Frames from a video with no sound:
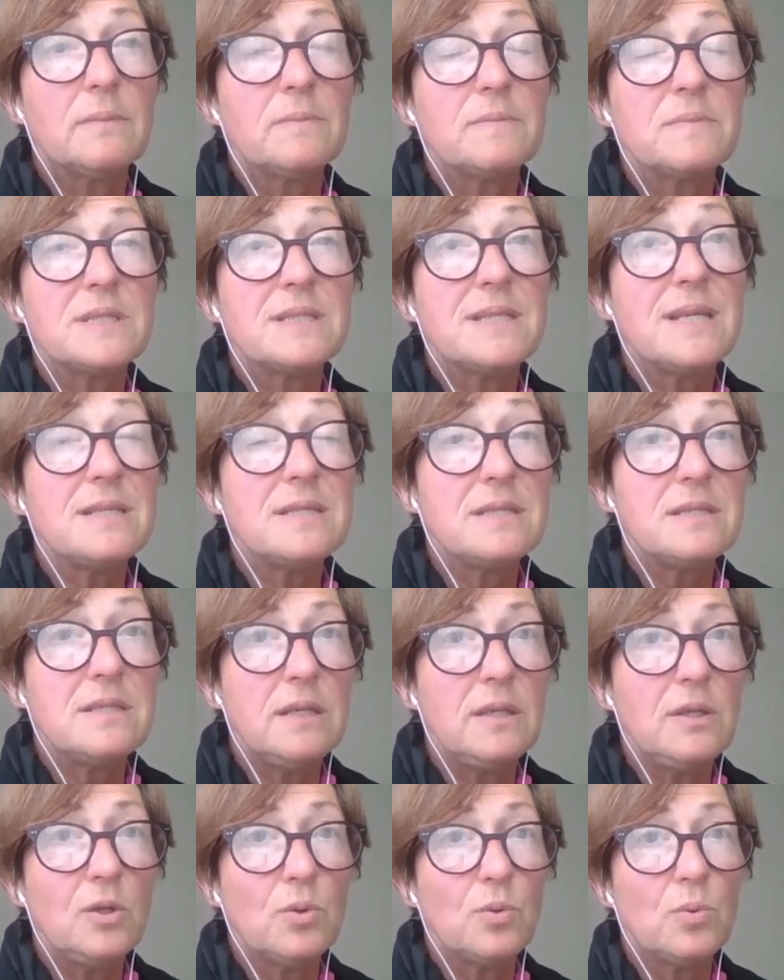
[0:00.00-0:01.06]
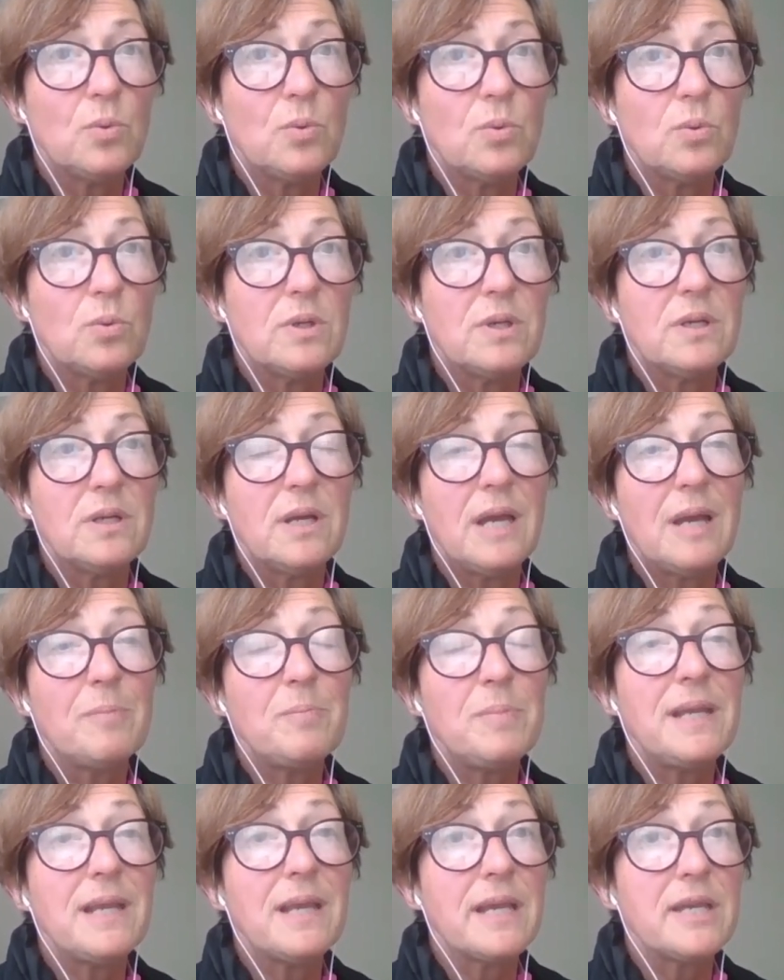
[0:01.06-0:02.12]
testing your
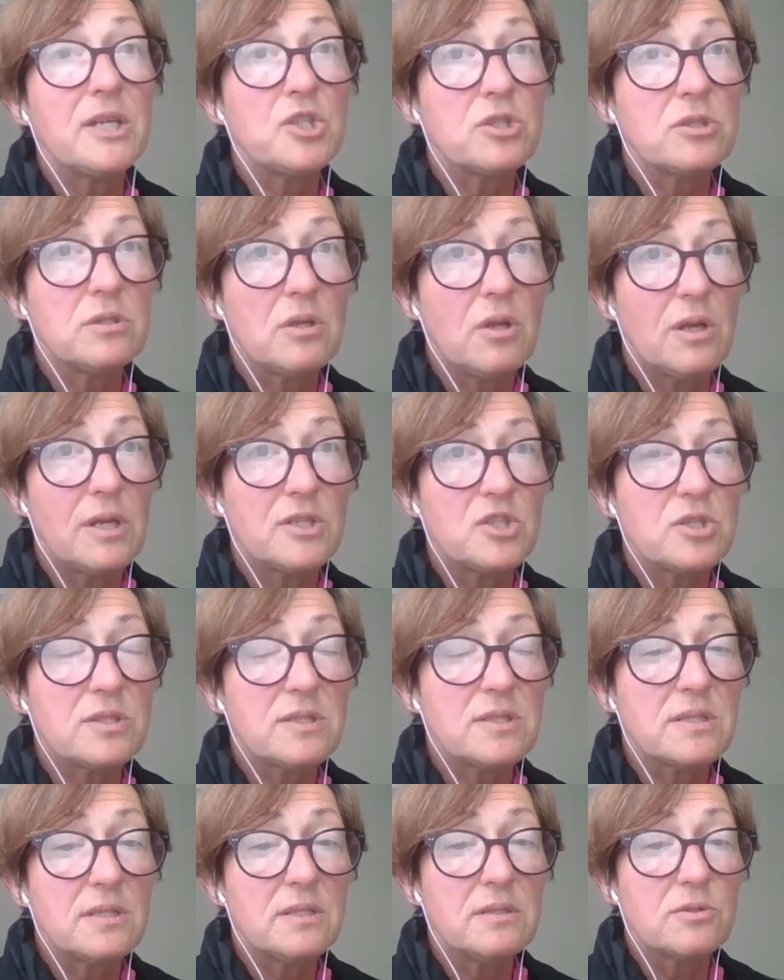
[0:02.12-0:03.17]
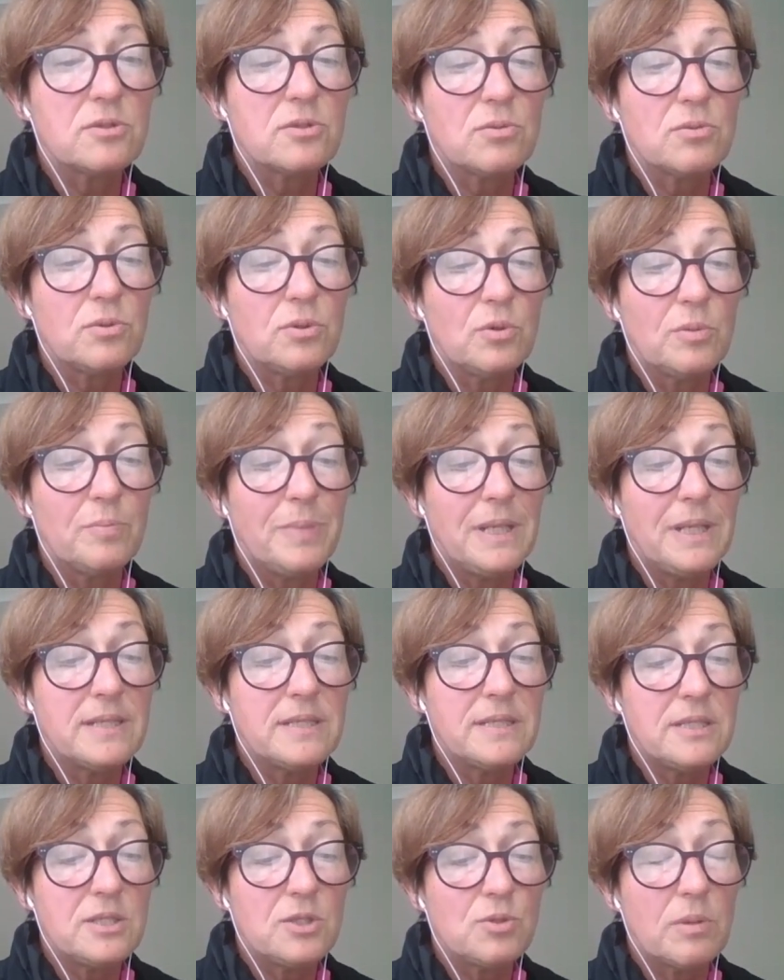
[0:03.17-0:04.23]
application knowledge and skills, or your
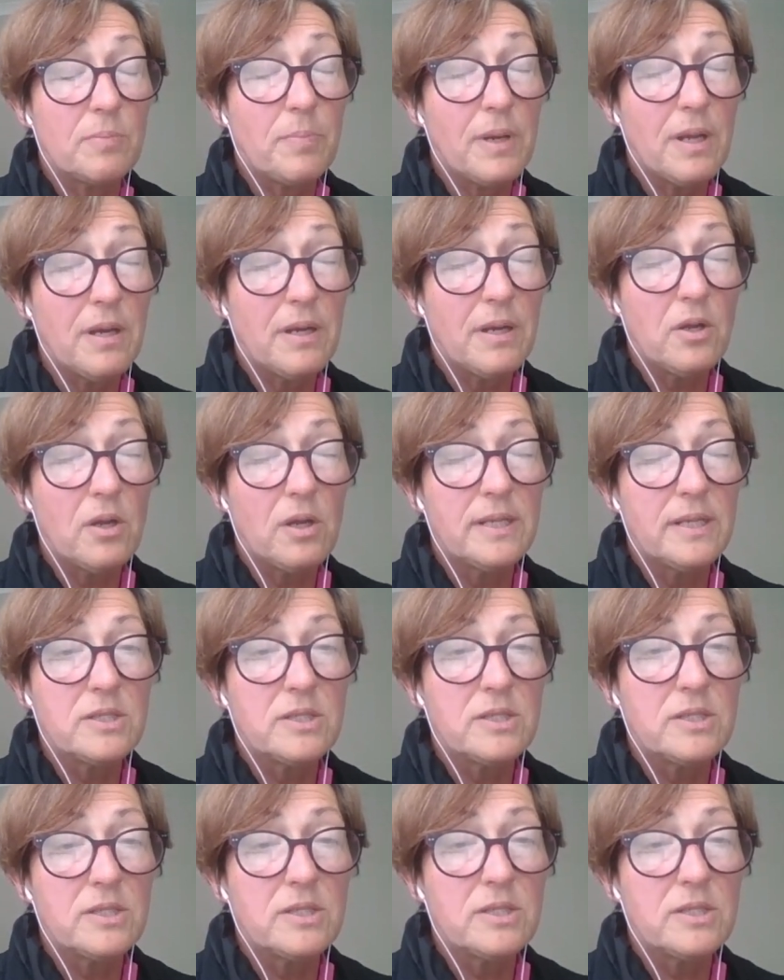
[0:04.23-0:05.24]
ability to apply knowledge.